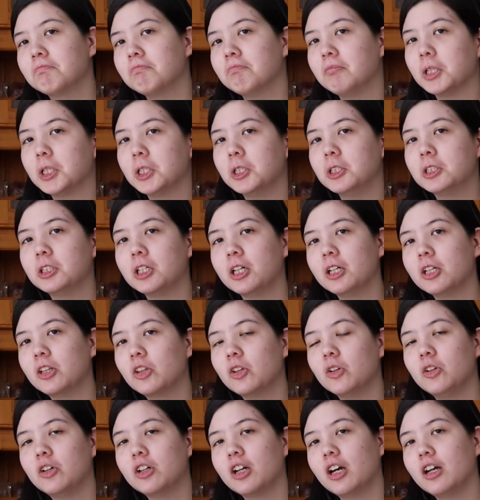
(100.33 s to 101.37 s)
because I
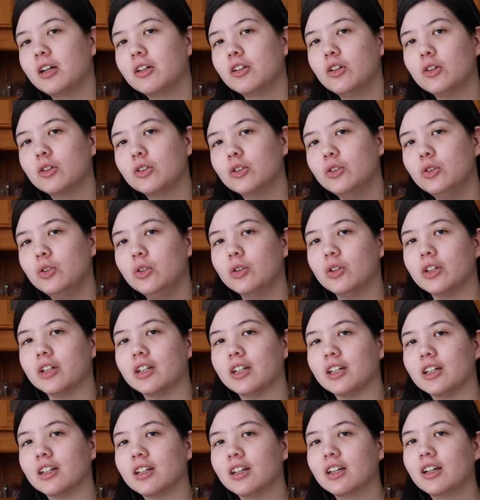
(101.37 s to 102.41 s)
thought I'd look cool in
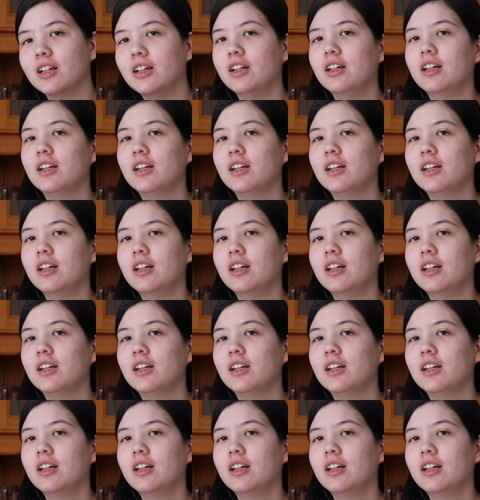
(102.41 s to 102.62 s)
it